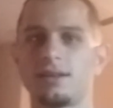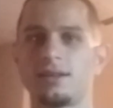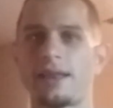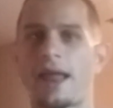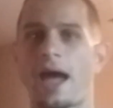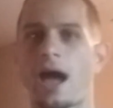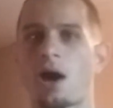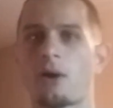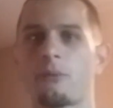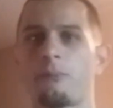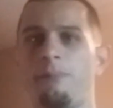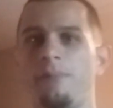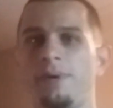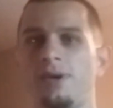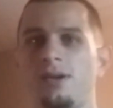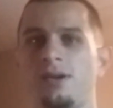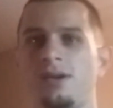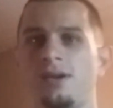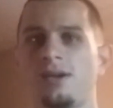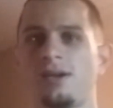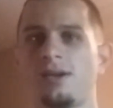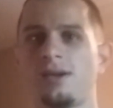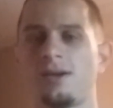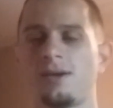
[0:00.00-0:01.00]
now
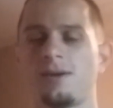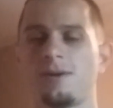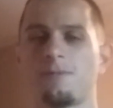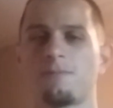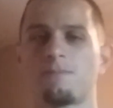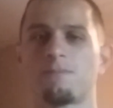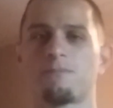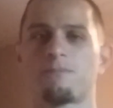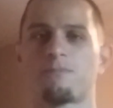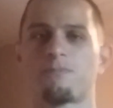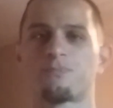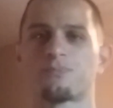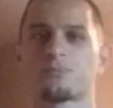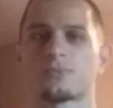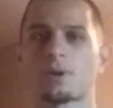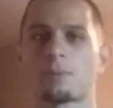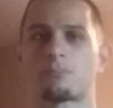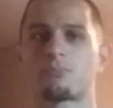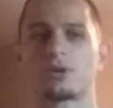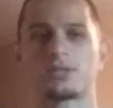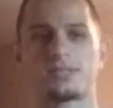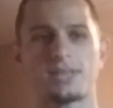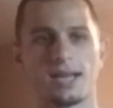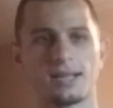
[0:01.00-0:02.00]
be
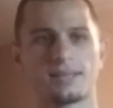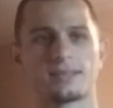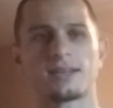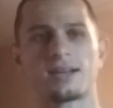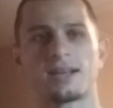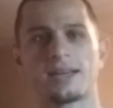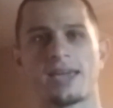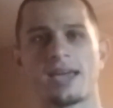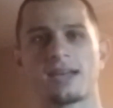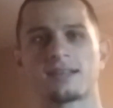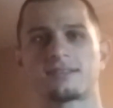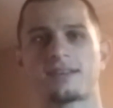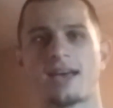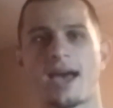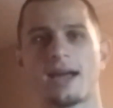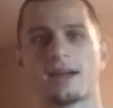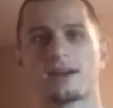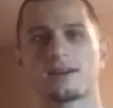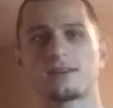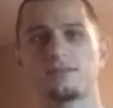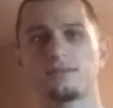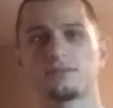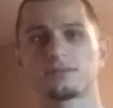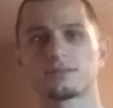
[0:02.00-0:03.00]
protected against
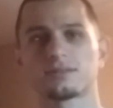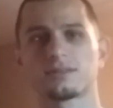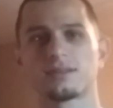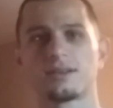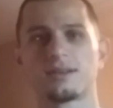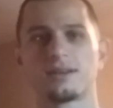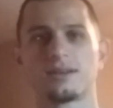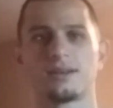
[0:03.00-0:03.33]
hackers